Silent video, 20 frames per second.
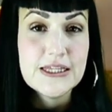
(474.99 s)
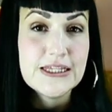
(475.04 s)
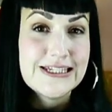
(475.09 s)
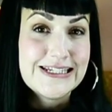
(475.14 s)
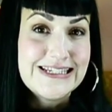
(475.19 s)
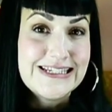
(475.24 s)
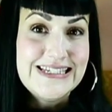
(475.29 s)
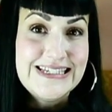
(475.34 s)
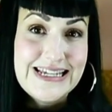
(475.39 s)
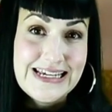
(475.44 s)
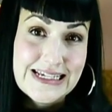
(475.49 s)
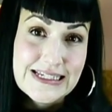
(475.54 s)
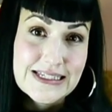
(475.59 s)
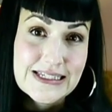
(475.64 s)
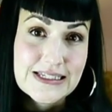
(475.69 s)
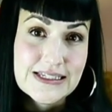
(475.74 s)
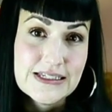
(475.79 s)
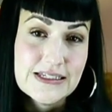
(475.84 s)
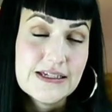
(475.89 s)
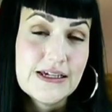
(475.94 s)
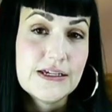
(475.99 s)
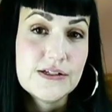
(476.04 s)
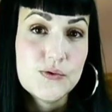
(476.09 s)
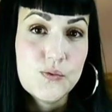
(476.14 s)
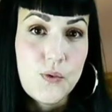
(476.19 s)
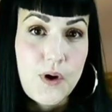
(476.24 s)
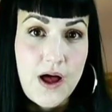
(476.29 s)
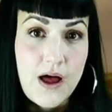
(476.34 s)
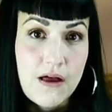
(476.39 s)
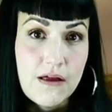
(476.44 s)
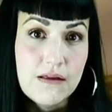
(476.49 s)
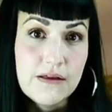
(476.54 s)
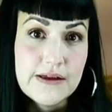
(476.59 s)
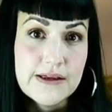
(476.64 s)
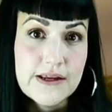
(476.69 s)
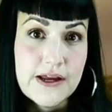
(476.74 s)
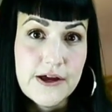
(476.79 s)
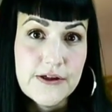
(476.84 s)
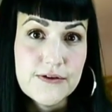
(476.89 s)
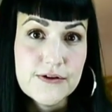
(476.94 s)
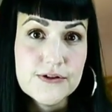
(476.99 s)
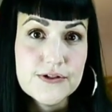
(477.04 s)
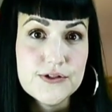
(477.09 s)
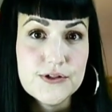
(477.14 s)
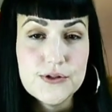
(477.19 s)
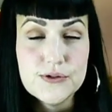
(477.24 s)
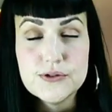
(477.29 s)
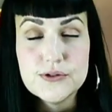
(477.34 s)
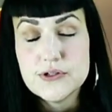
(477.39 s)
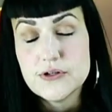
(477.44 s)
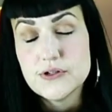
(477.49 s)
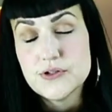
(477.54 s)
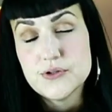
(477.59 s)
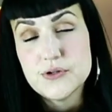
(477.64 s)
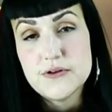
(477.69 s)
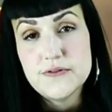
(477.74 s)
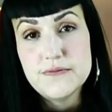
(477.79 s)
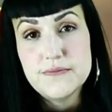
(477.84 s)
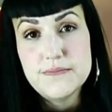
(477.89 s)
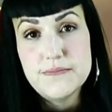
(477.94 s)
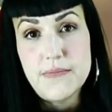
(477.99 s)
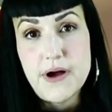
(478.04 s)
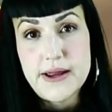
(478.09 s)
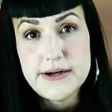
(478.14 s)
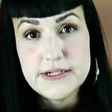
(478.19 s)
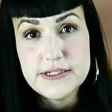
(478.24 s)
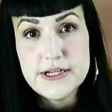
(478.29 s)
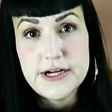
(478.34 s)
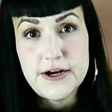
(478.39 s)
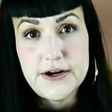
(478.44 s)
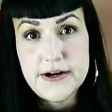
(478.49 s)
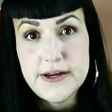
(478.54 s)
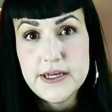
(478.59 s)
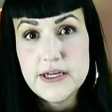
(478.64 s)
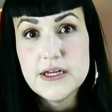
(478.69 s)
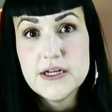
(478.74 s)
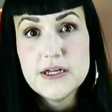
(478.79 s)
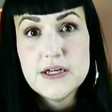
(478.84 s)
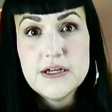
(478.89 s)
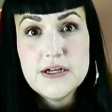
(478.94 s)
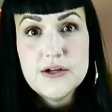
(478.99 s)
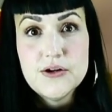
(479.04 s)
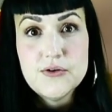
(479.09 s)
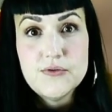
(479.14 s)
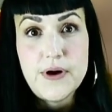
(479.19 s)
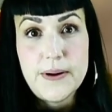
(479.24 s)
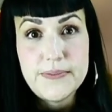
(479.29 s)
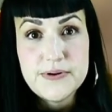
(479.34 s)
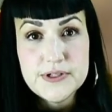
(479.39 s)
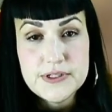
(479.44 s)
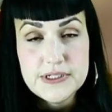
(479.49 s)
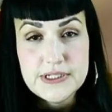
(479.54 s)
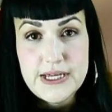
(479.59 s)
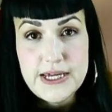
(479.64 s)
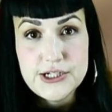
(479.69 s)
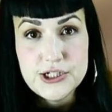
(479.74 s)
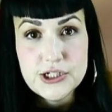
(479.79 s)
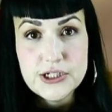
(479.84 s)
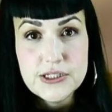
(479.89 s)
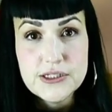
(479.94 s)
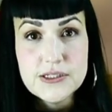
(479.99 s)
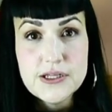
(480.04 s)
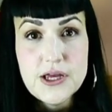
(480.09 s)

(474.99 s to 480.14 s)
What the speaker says: The discs as well in other suits are sort of monetary representations,